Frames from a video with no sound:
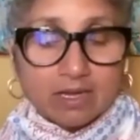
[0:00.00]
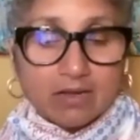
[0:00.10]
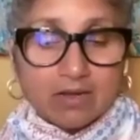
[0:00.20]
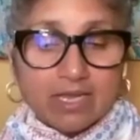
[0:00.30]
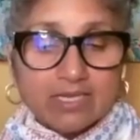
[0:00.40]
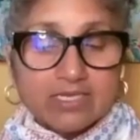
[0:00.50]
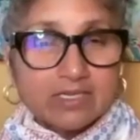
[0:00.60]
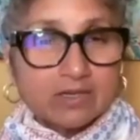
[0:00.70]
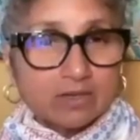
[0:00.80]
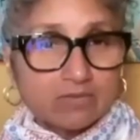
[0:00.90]

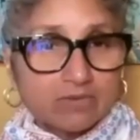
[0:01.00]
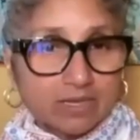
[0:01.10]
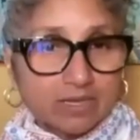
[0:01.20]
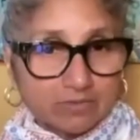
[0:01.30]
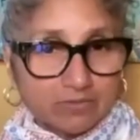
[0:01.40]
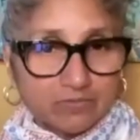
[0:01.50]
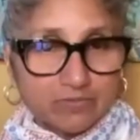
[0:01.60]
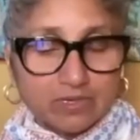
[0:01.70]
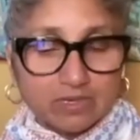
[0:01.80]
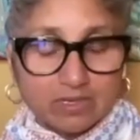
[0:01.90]
idea of love
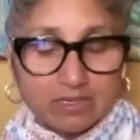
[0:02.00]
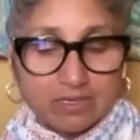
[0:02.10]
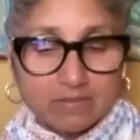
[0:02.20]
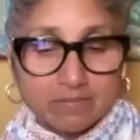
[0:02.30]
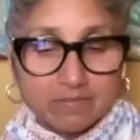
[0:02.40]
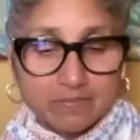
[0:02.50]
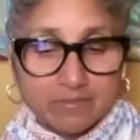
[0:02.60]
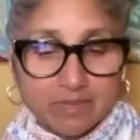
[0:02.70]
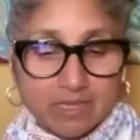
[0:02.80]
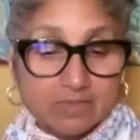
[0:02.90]

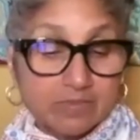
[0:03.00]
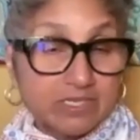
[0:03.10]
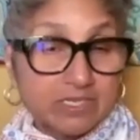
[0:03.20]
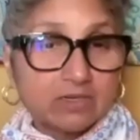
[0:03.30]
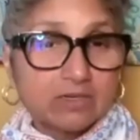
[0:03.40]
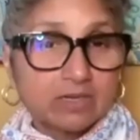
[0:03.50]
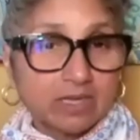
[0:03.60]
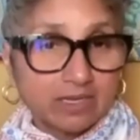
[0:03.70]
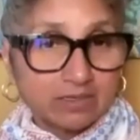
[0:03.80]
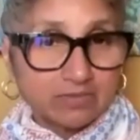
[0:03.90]
has a particular
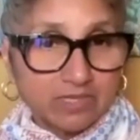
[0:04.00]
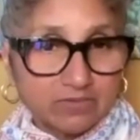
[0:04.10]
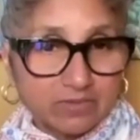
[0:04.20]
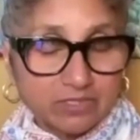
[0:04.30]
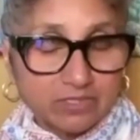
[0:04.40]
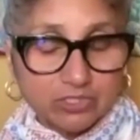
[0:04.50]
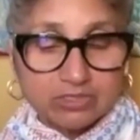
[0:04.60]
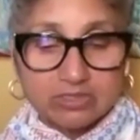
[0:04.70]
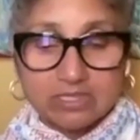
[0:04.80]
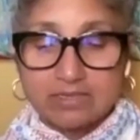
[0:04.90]
kind of
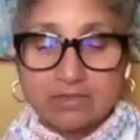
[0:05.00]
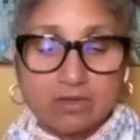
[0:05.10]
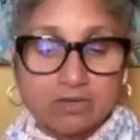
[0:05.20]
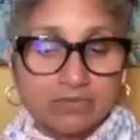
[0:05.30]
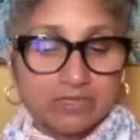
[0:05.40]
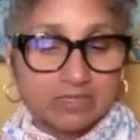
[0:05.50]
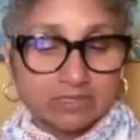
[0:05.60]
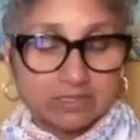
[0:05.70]
definition, and often